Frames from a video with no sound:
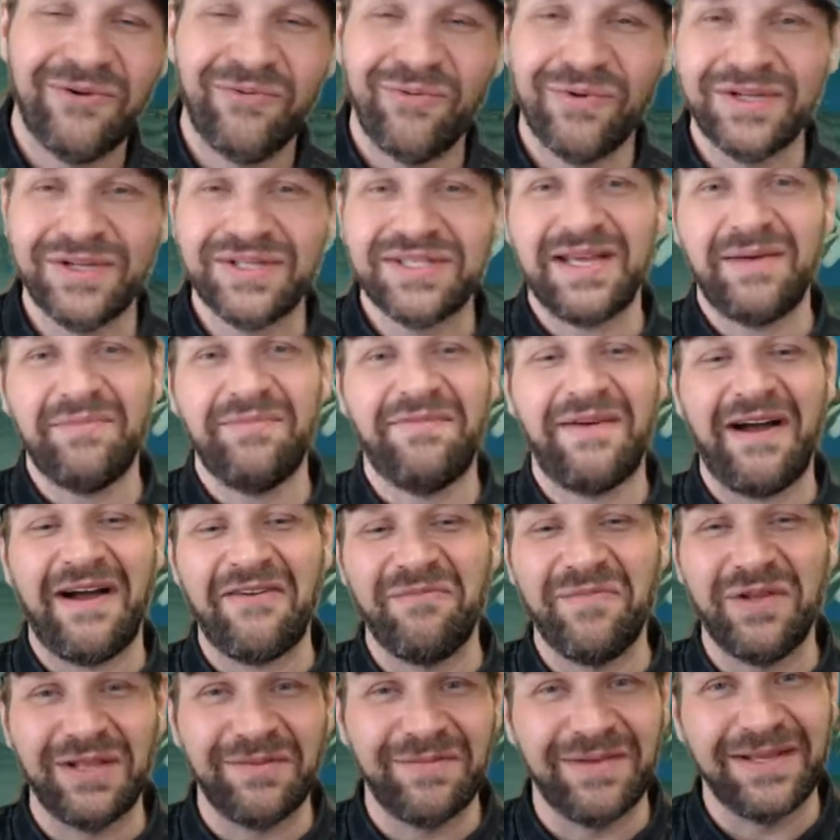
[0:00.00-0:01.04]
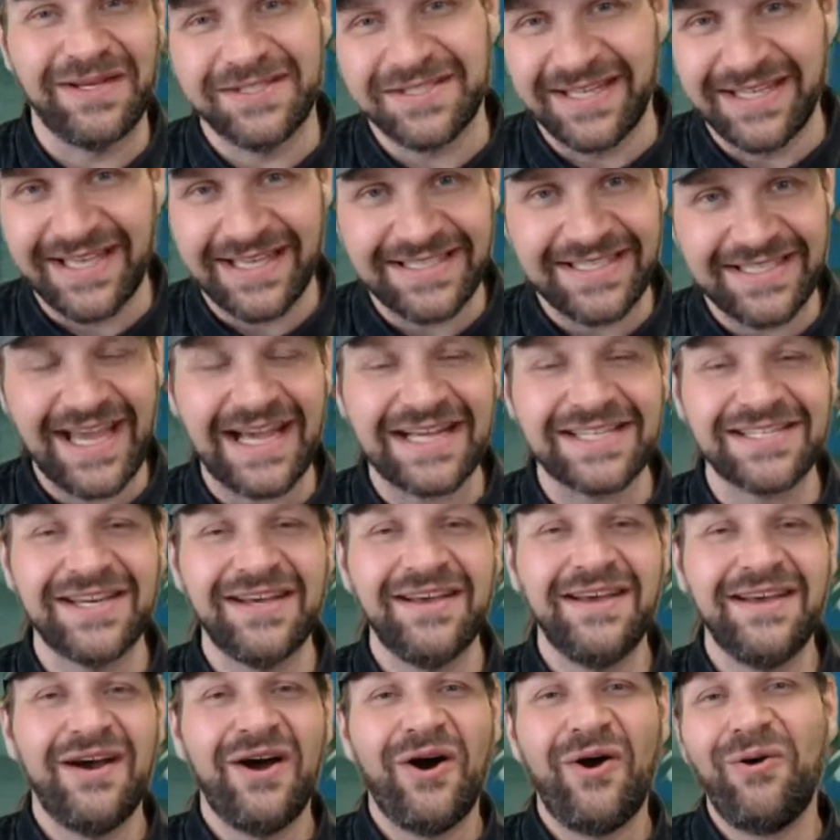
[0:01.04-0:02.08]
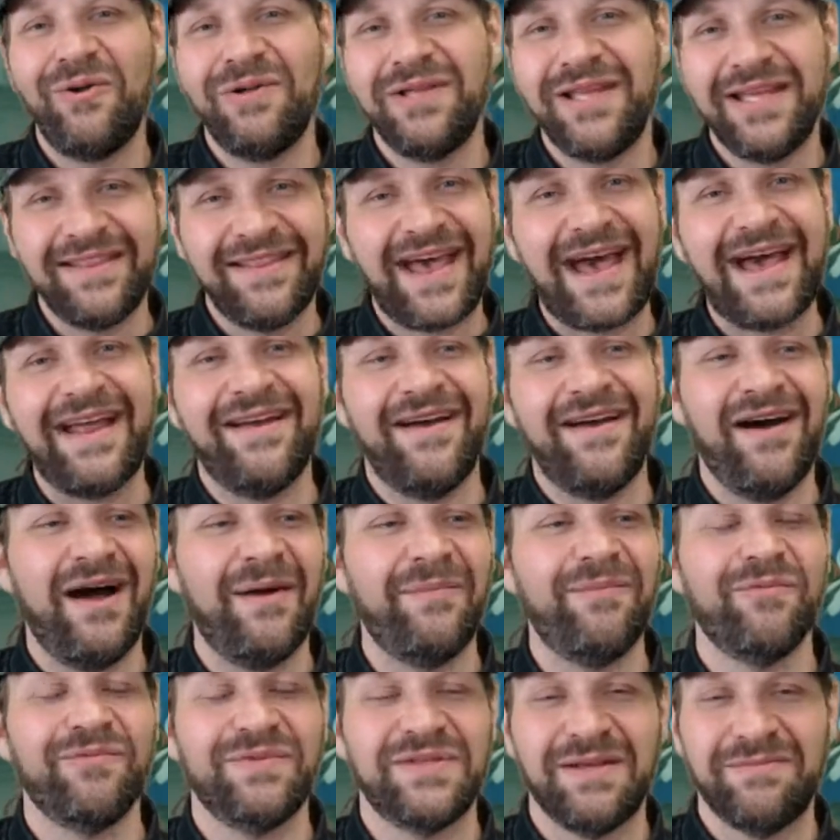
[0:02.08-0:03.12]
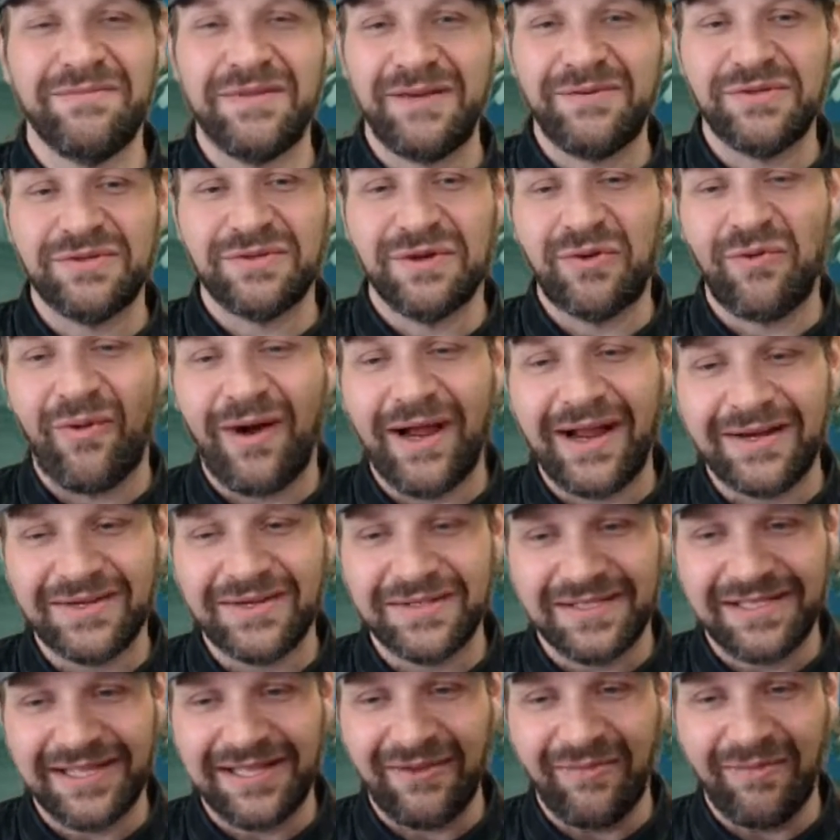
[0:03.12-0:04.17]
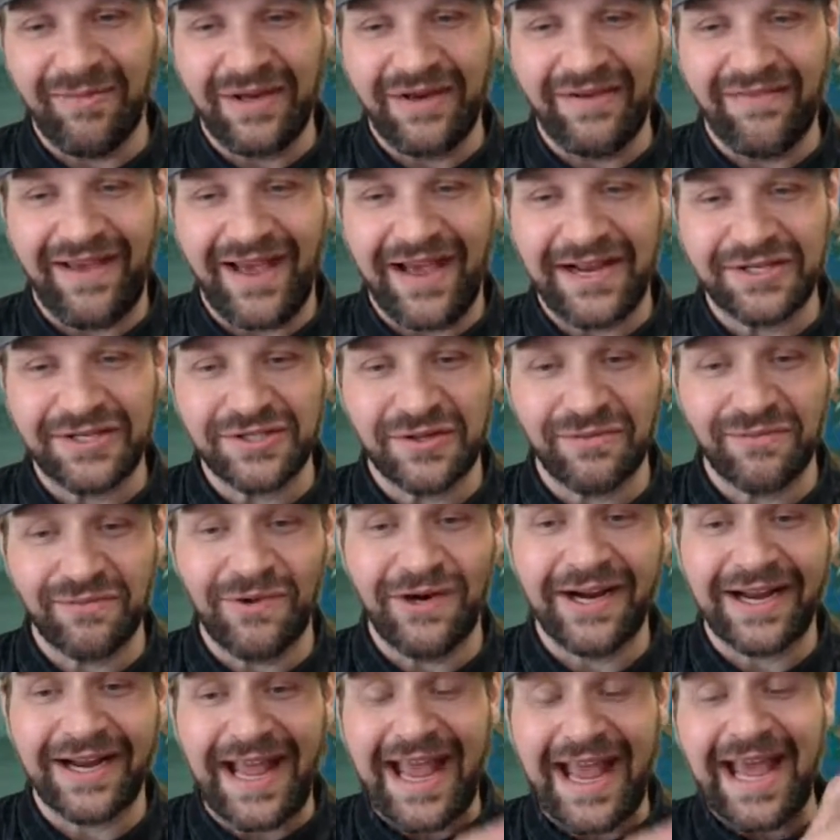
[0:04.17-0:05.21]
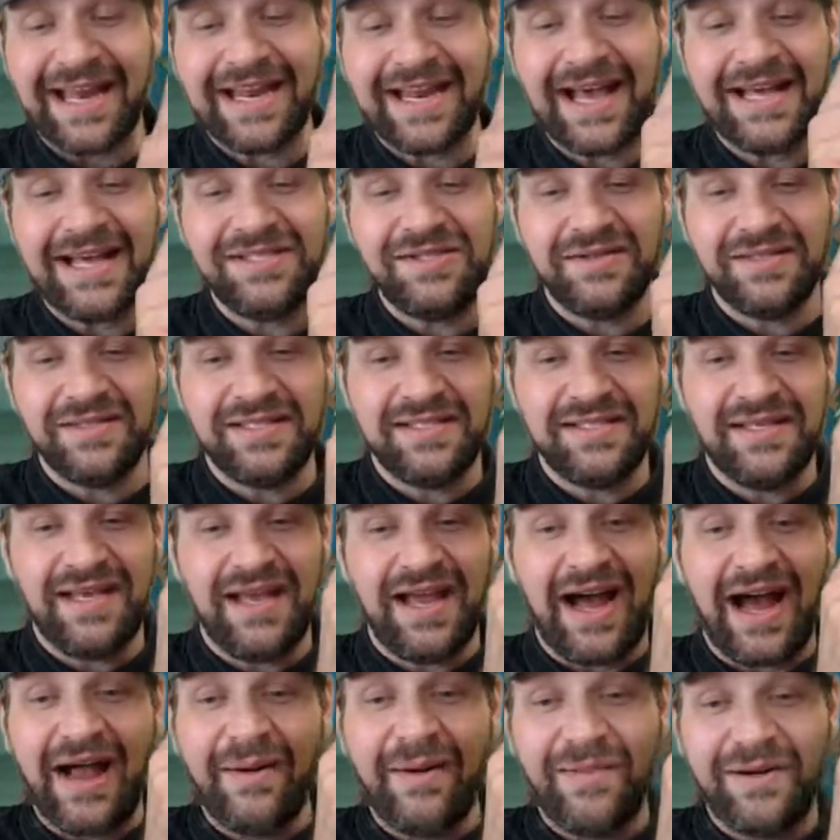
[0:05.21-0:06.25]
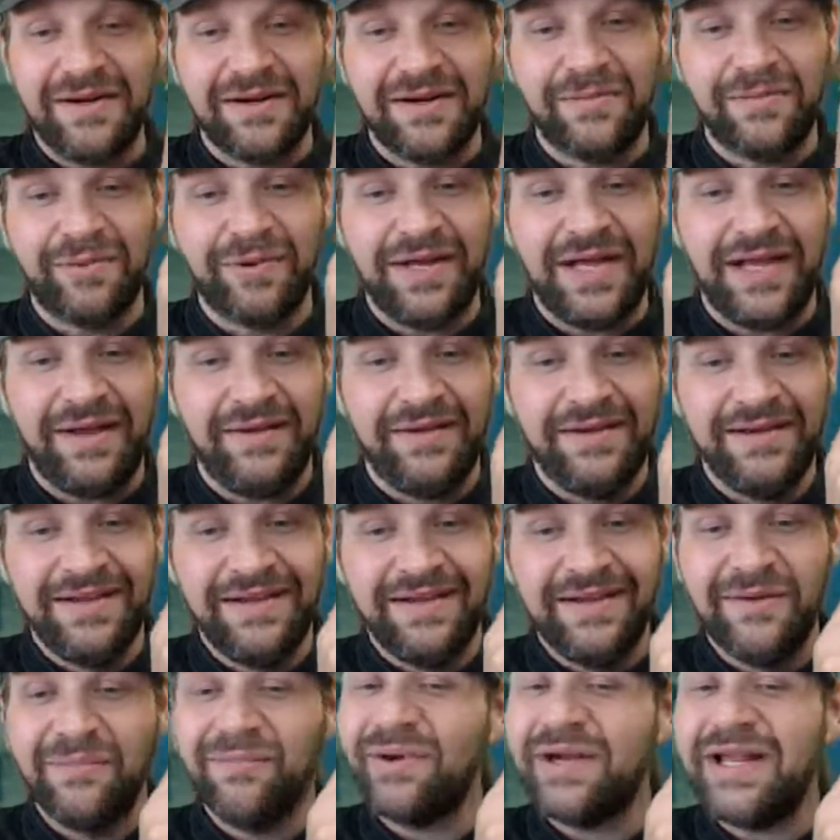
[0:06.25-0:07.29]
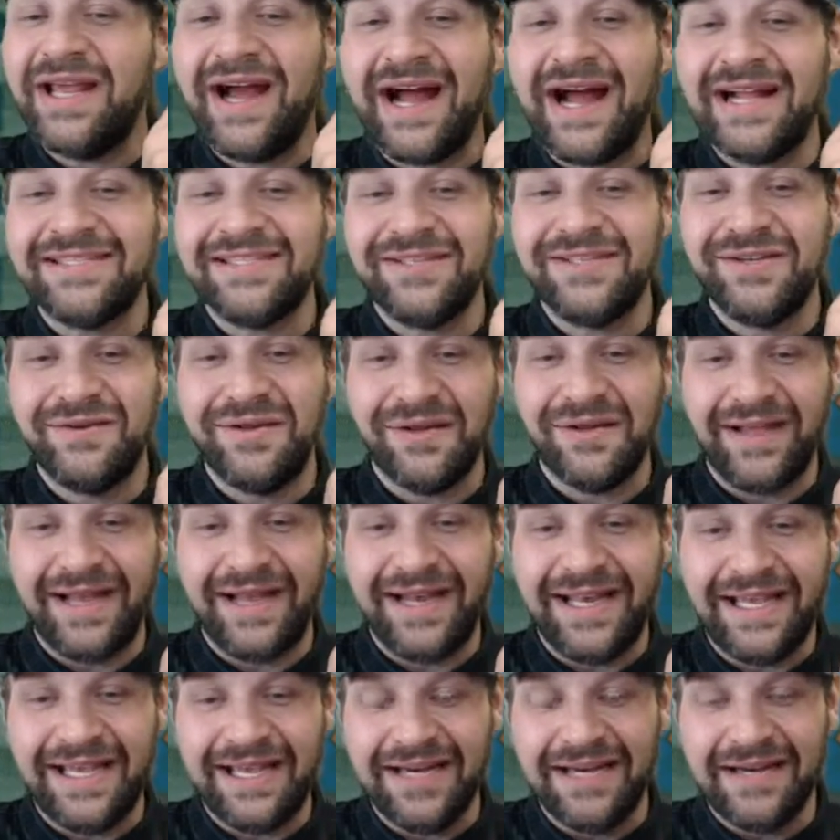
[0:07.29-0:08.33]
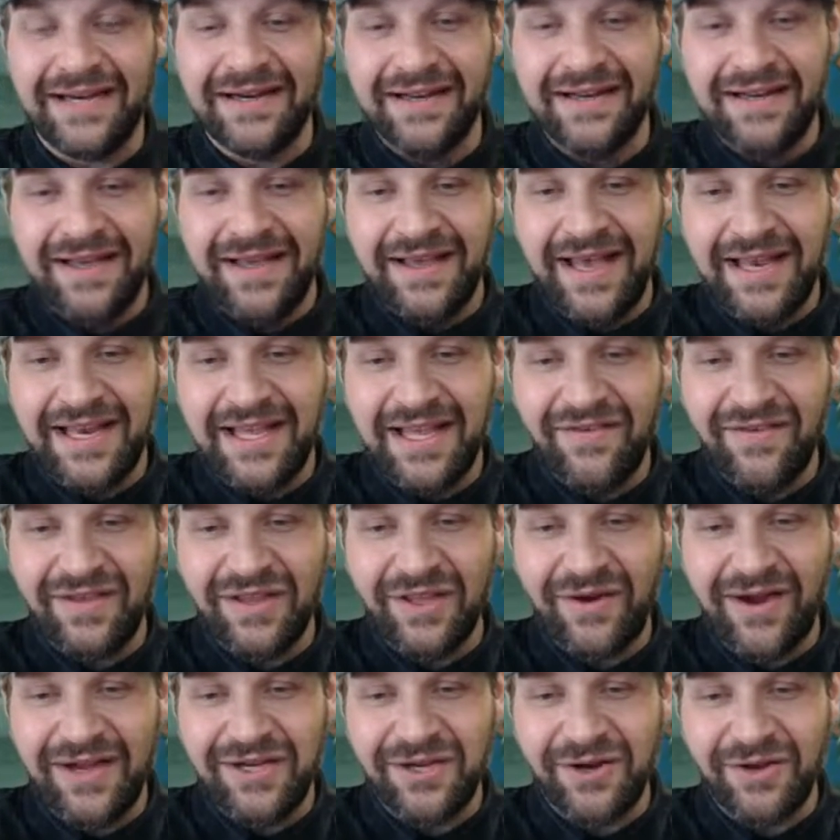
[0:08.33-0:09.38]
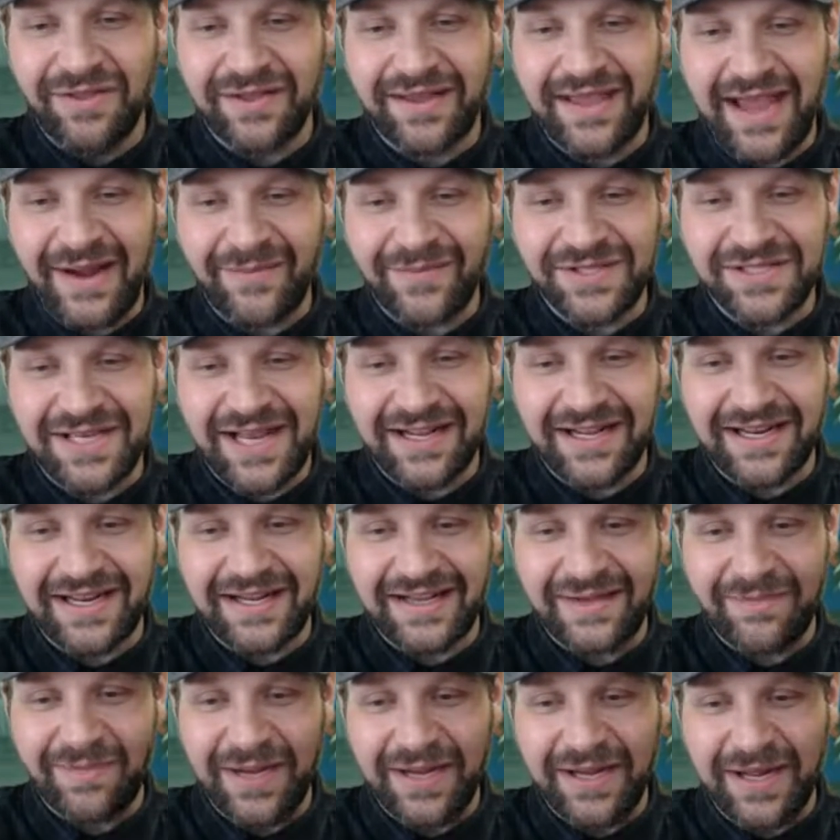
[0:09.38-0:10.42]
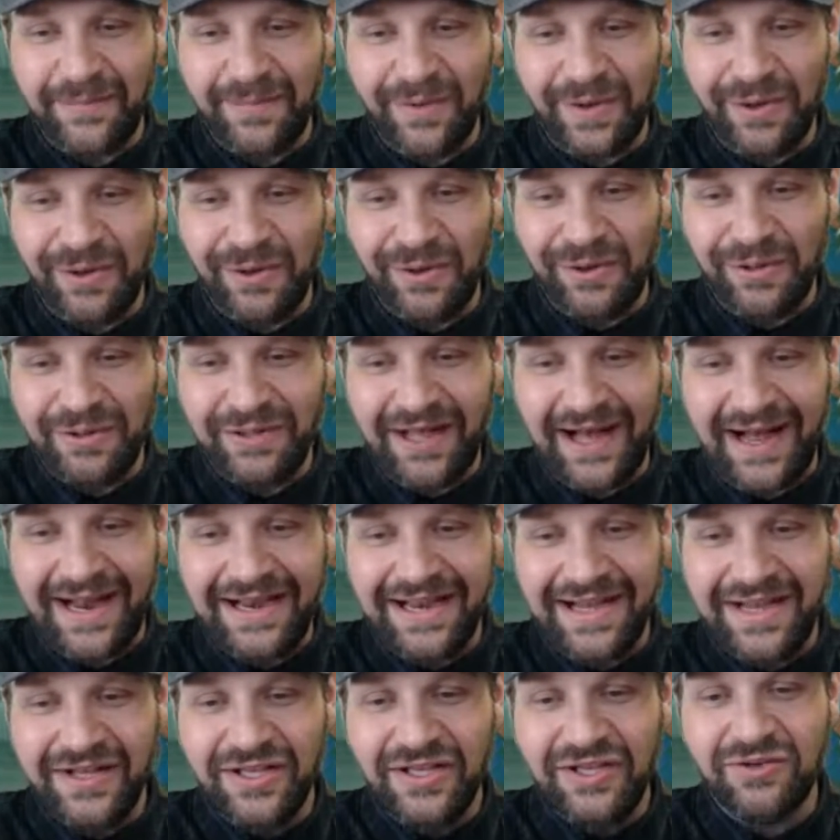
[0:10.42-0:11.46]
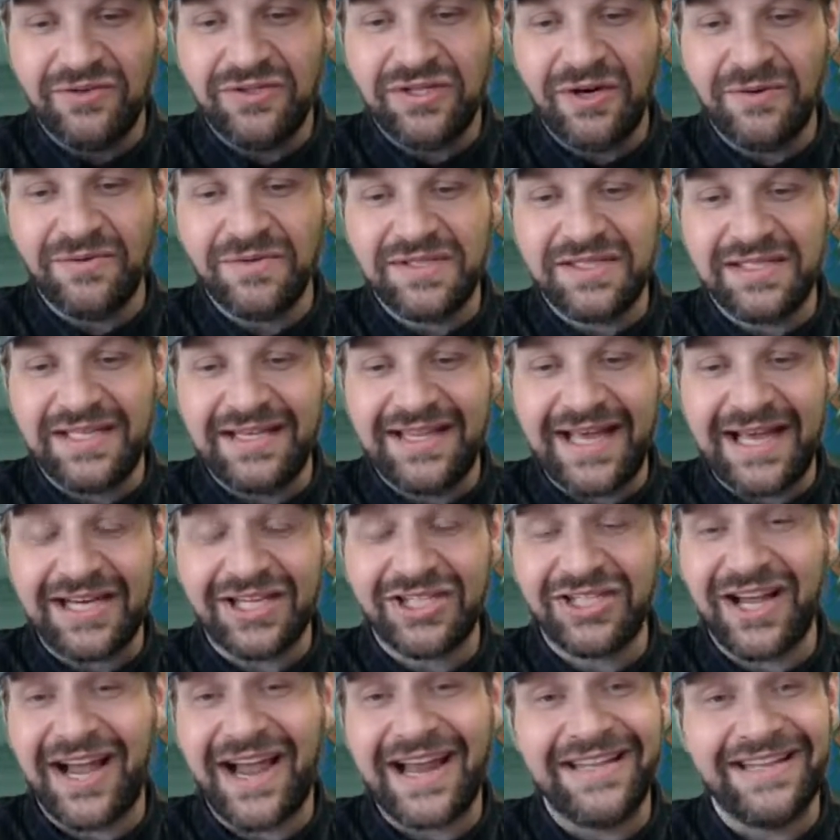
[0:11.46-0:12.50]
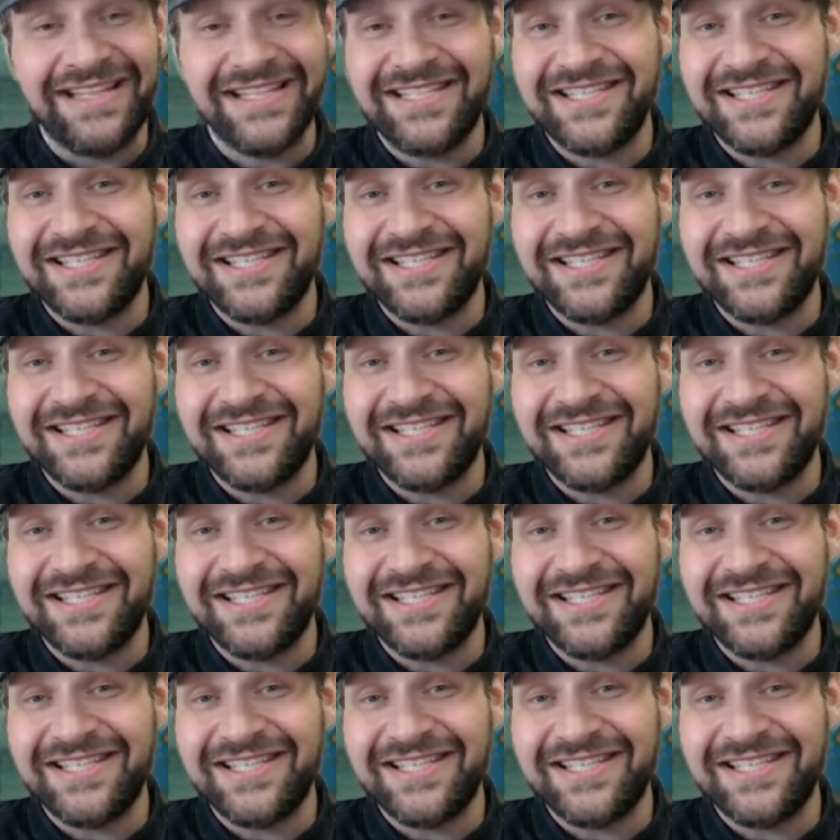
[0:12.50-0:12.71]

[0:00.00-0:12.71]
We're sub 5 millimeters on that text. Holding that up sometimes requires a little bit of extra work. And as you can see, I'm under pretty hot studio lighting here. And even though I know the camera's not going to pick up a whole lot, you don't see that shine.